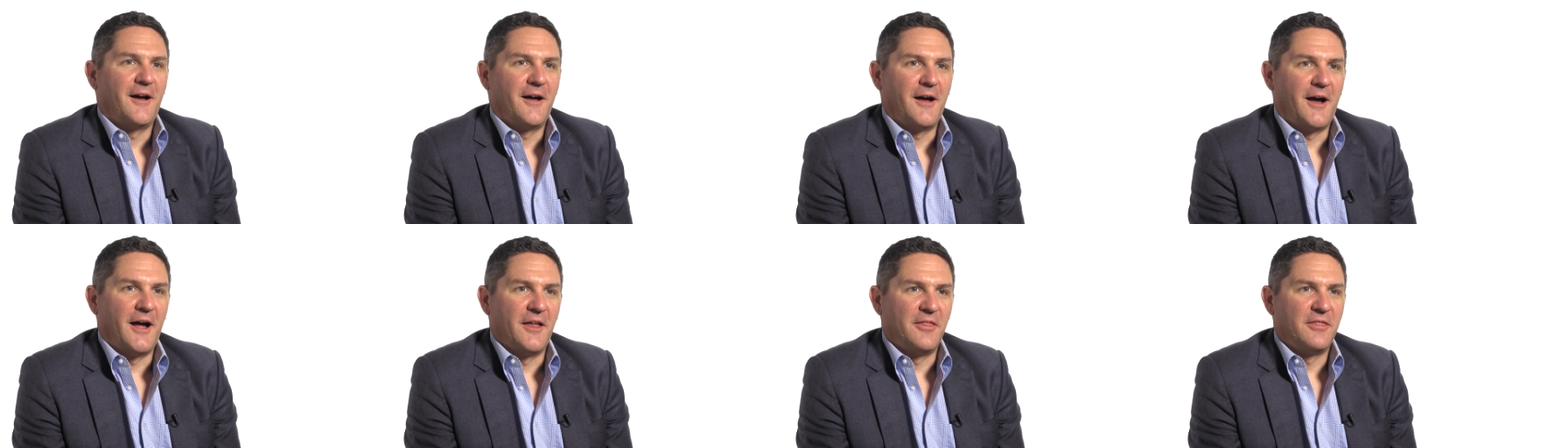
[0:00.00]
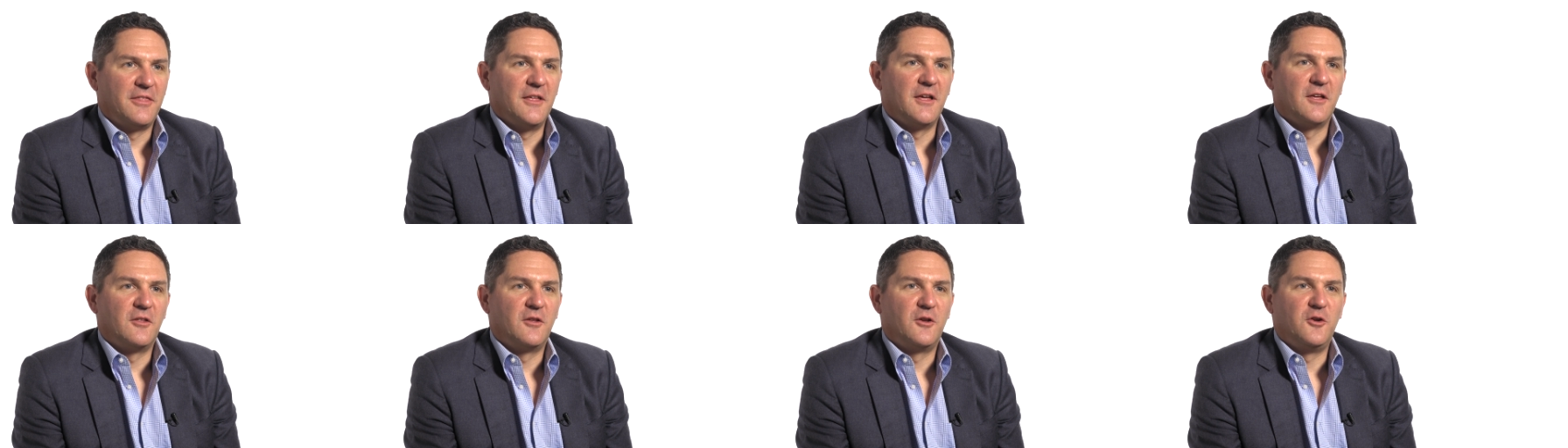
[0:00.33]
I
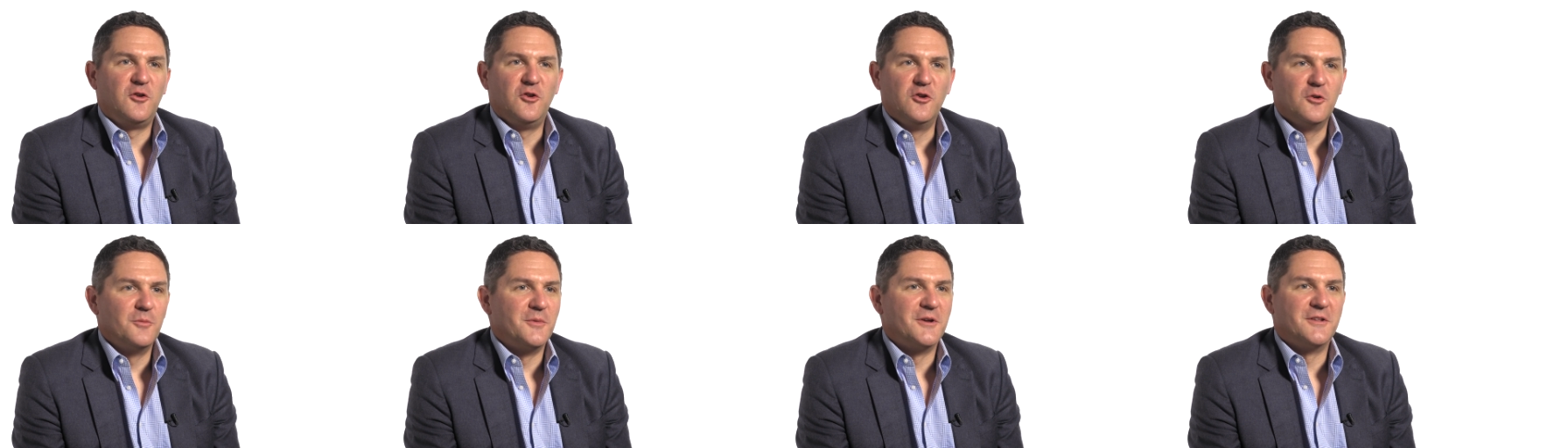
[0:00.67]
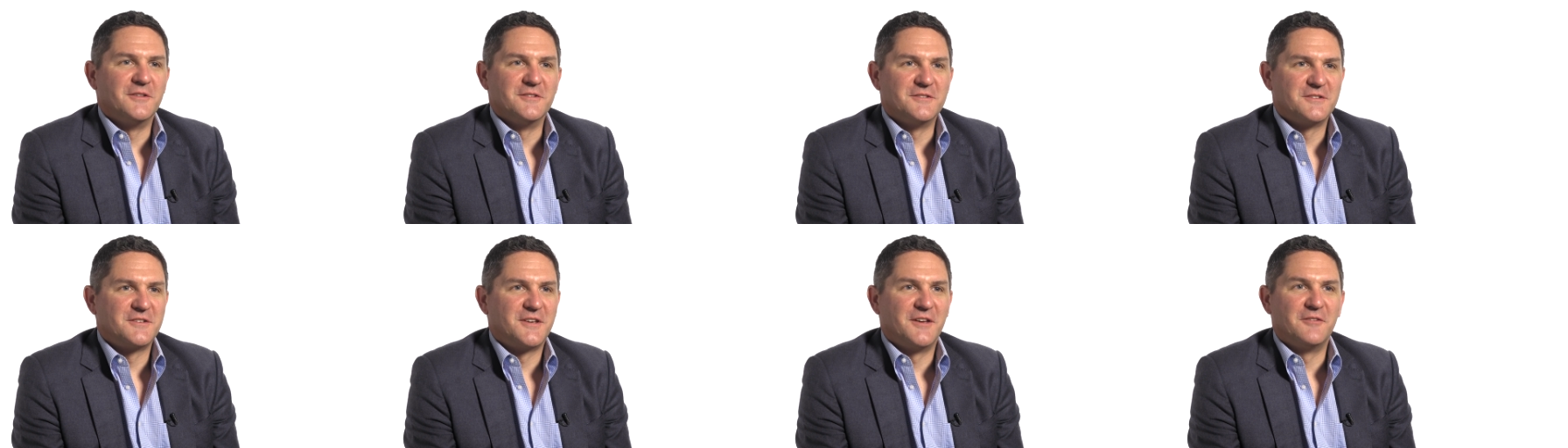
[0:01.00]
think
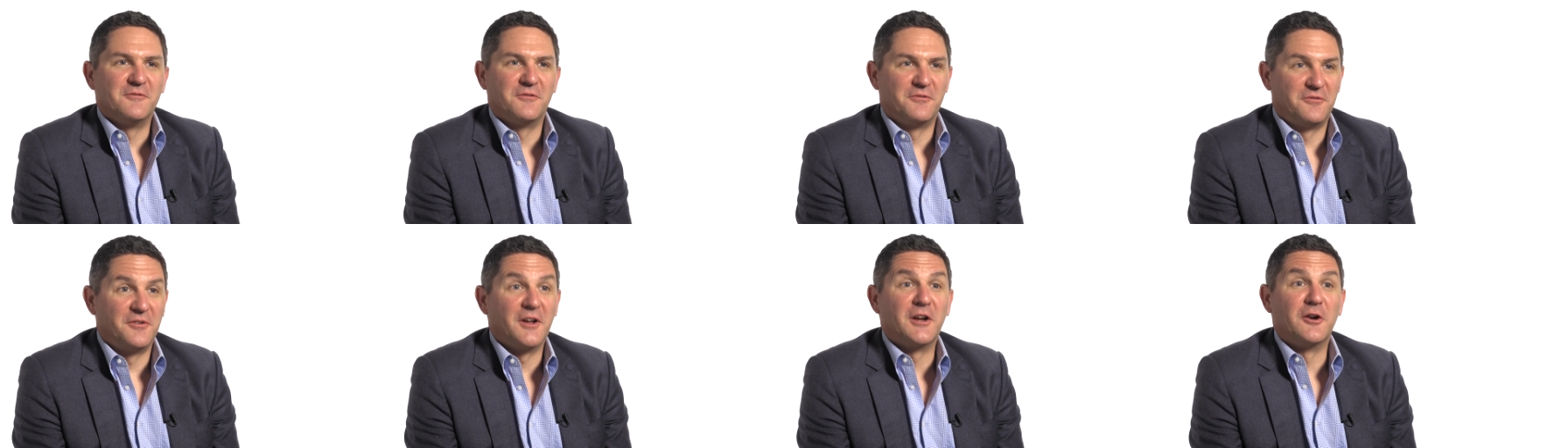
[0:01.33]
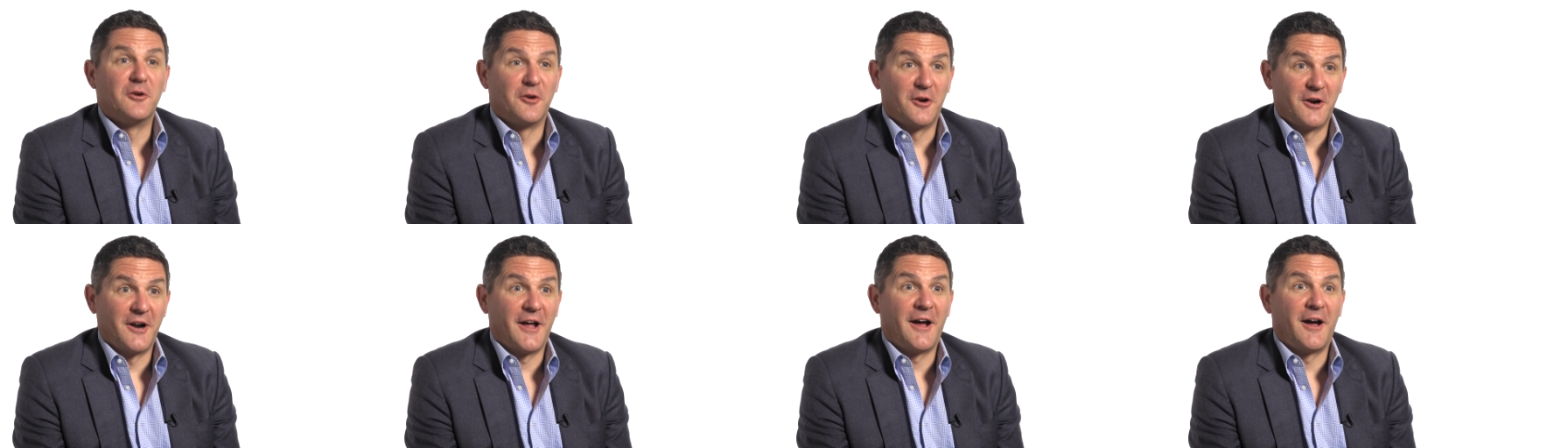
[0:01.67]
humans can
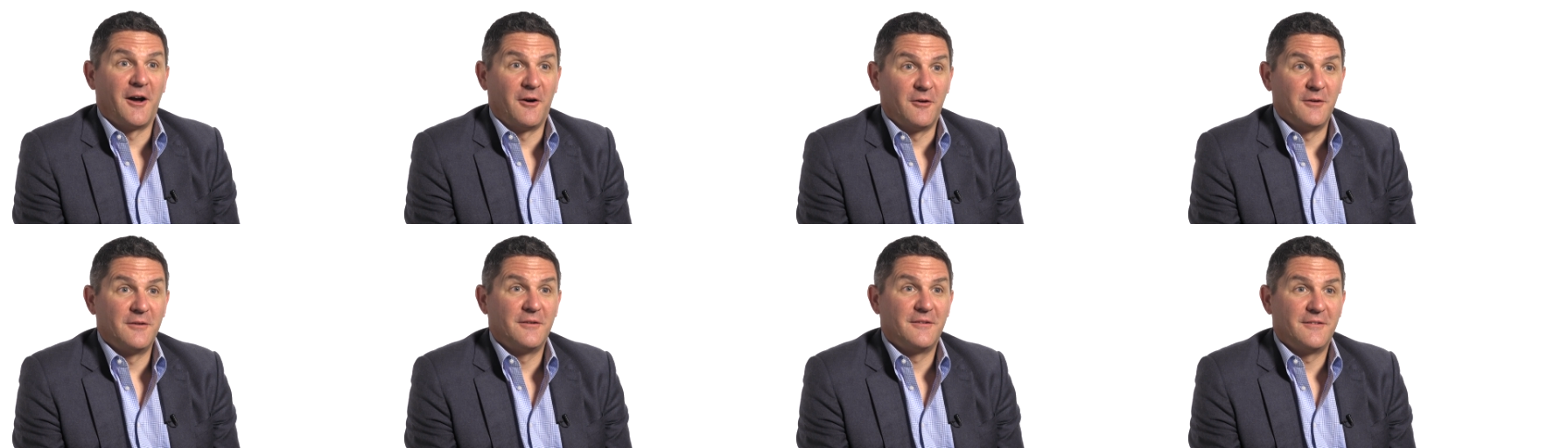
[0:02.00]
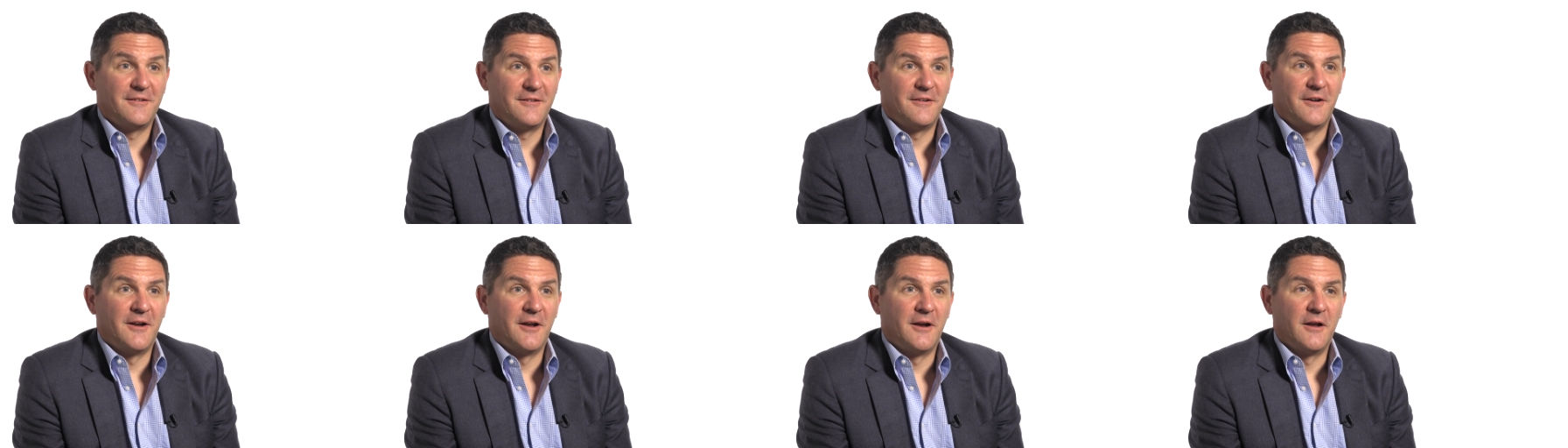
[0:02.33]
figure it out
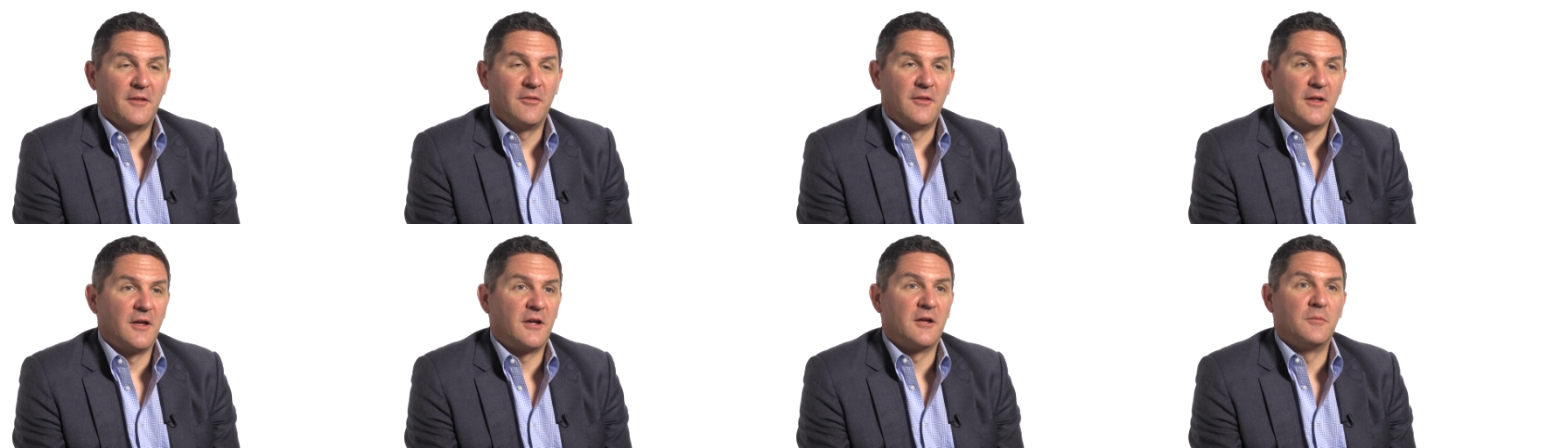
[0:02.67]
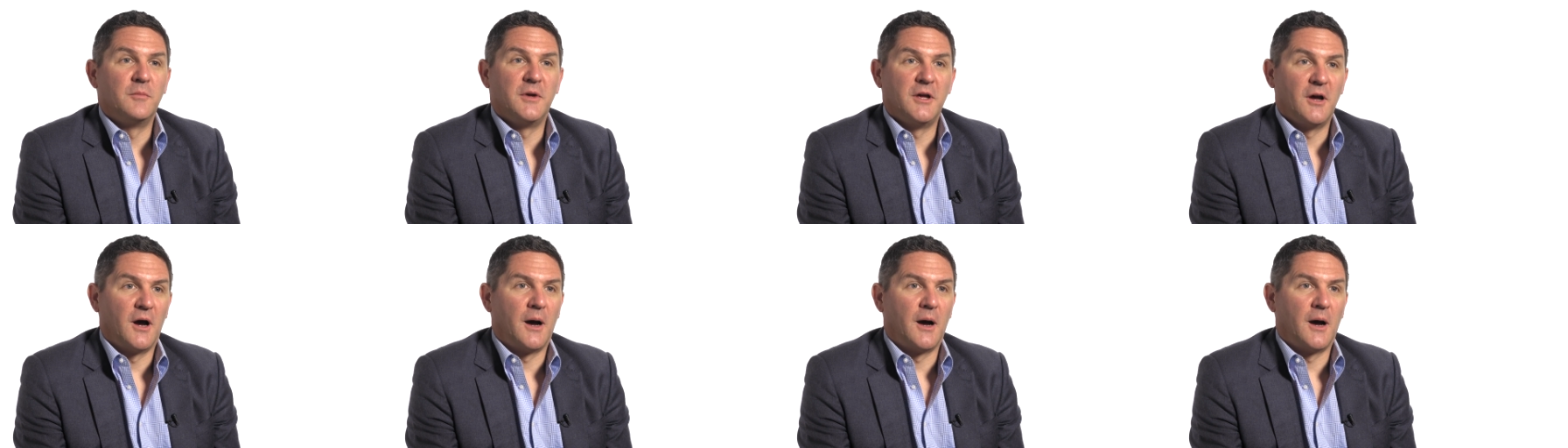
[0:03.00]
and, they can be